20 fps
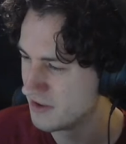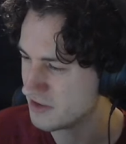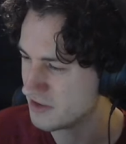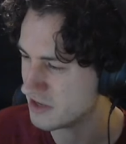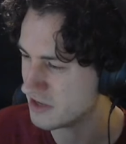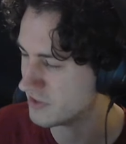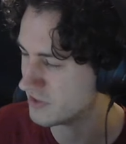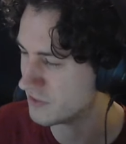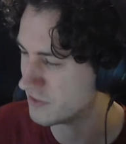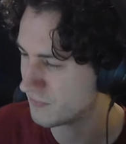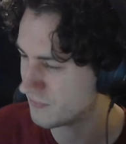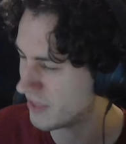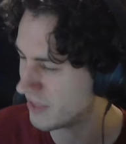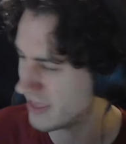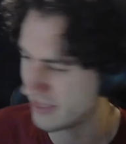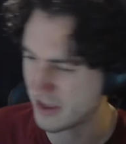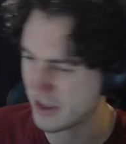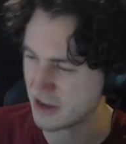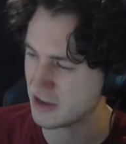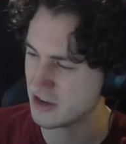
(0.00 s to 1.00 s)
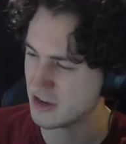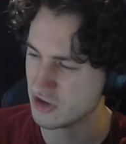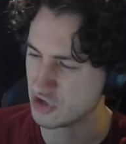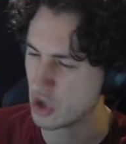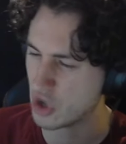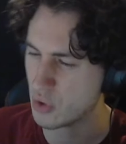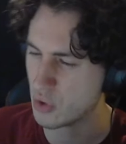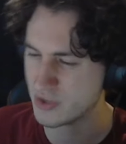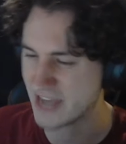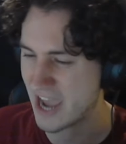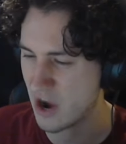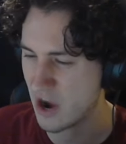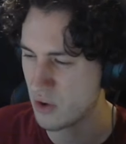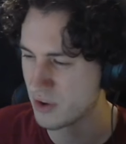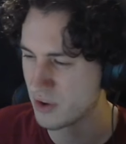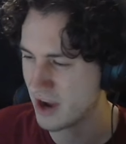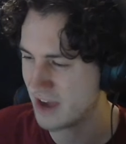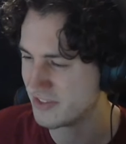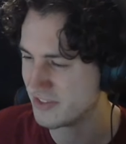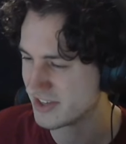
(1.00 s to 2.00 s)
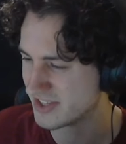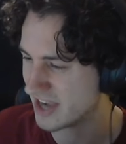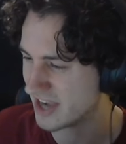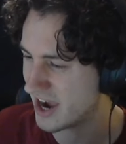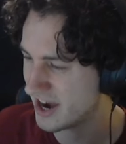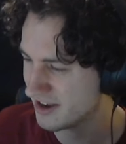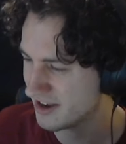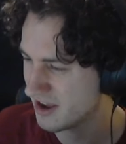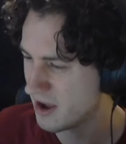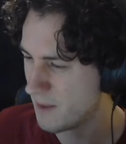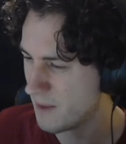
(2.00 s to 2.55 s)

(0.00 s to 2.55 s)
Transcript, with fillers: even if they like go down on the side.